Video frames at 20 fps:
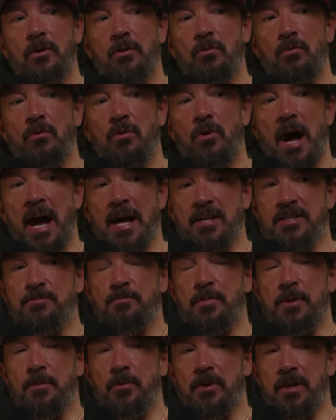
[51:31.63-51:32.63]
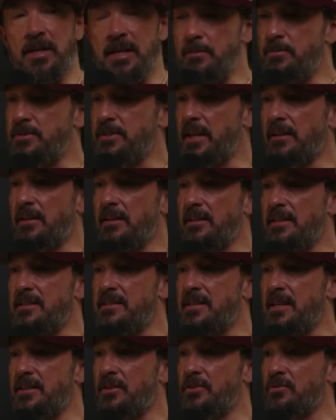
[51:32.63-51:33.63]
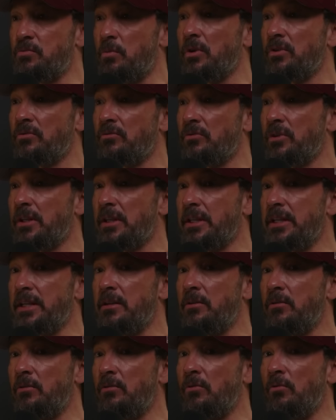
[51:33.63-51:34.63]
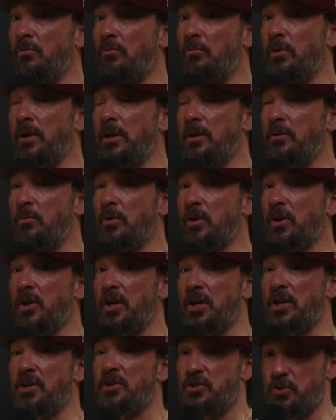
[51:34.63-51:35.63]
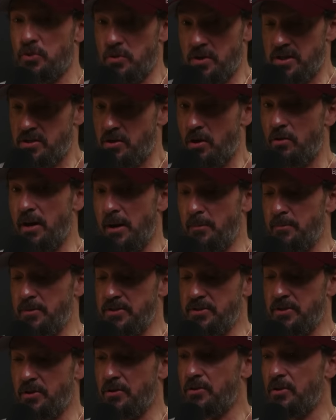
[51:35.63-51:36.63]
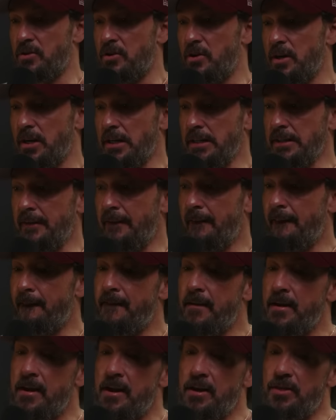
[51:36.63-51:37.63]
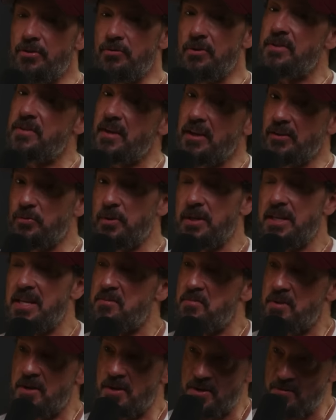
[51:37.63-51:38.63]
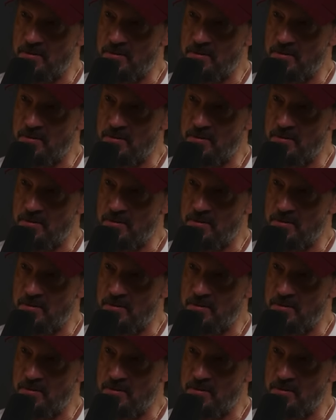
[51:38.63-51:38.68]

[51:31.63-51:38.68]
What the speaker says: We'll ask people to keep sending these in. There's one we're going to do this whole episode on 3 things we keep hearing